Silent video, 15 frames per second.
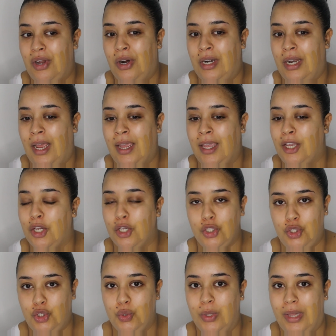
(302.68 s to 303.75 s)
are like
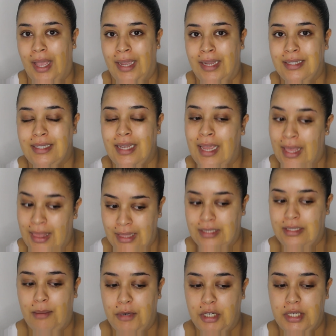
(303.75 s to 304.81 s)
too light in the
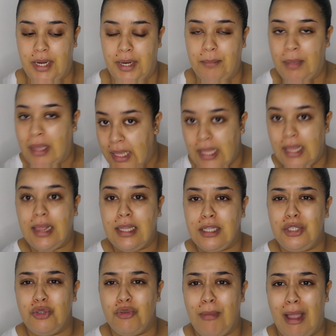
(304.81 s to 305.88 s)
summertime.
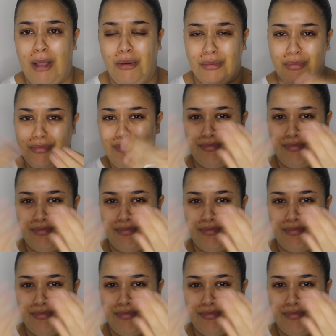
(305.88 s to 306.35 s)
Let's zoom out.